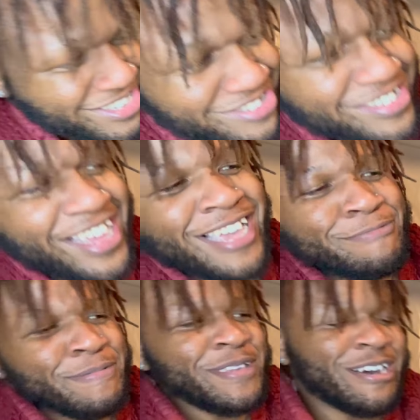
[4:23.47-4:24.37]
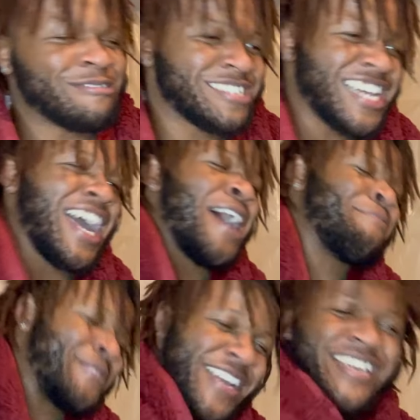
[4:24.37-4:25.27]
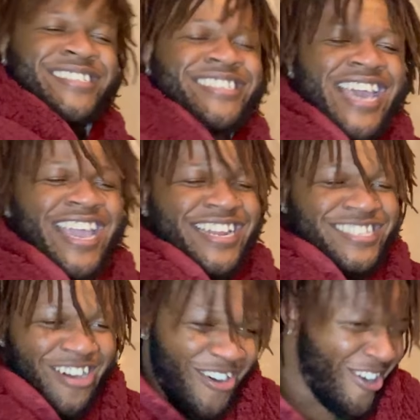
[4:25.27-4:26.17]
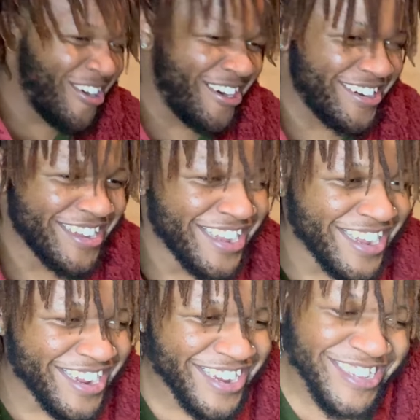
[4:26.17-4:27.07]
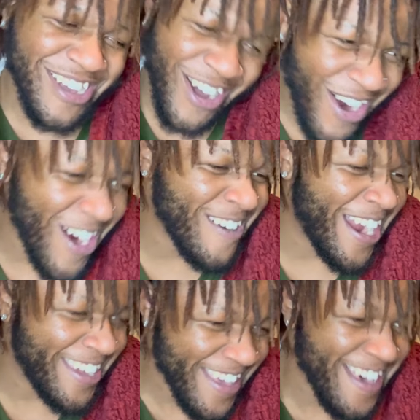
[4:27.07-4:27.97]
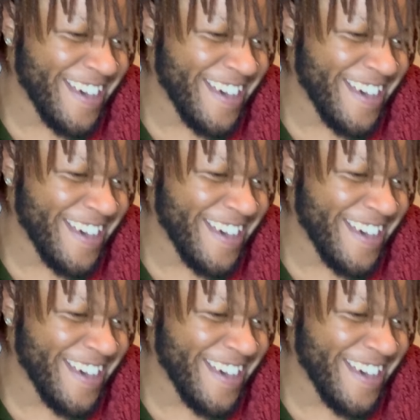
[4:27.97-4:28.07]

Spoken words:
to gang. Put me on Jdot Breezy. Hey, this hard. This hard right here.